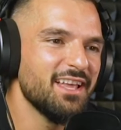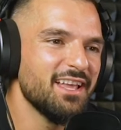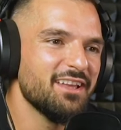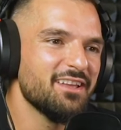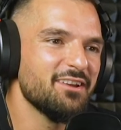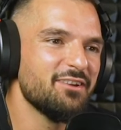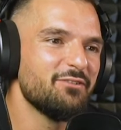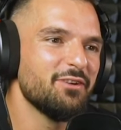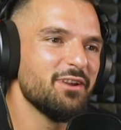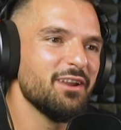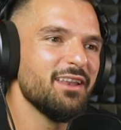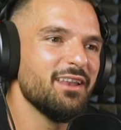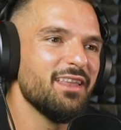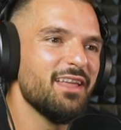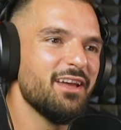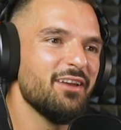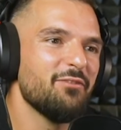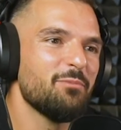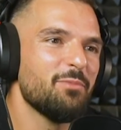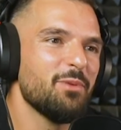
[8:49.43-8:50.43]
like a real
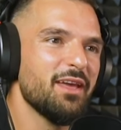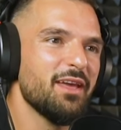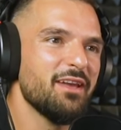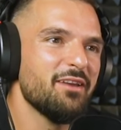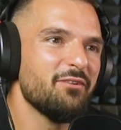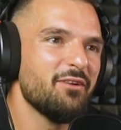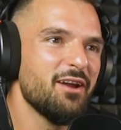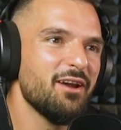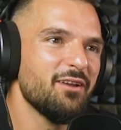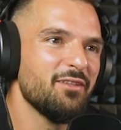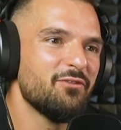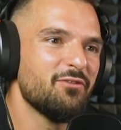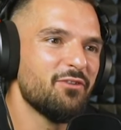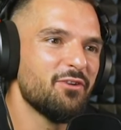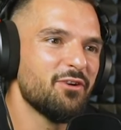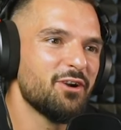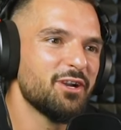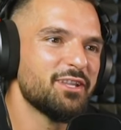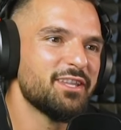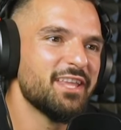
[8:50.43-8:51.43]
life playground
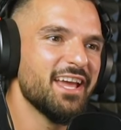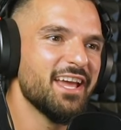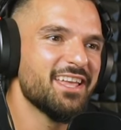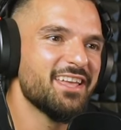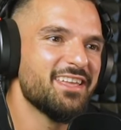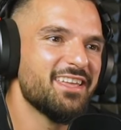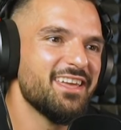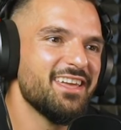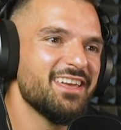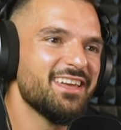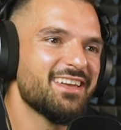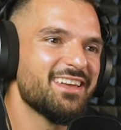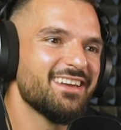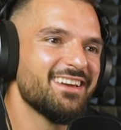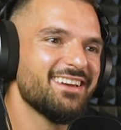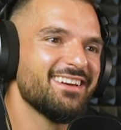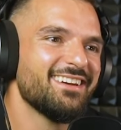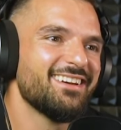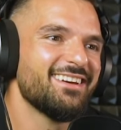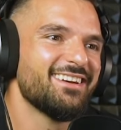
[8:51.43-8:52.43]
for a tech geek
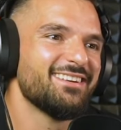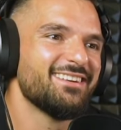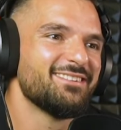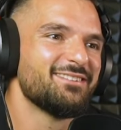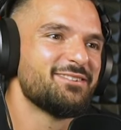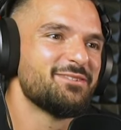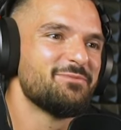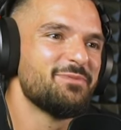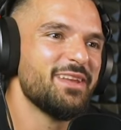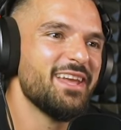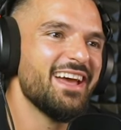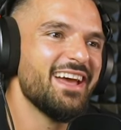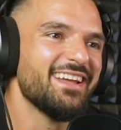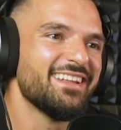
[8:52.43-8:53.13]
uh, to be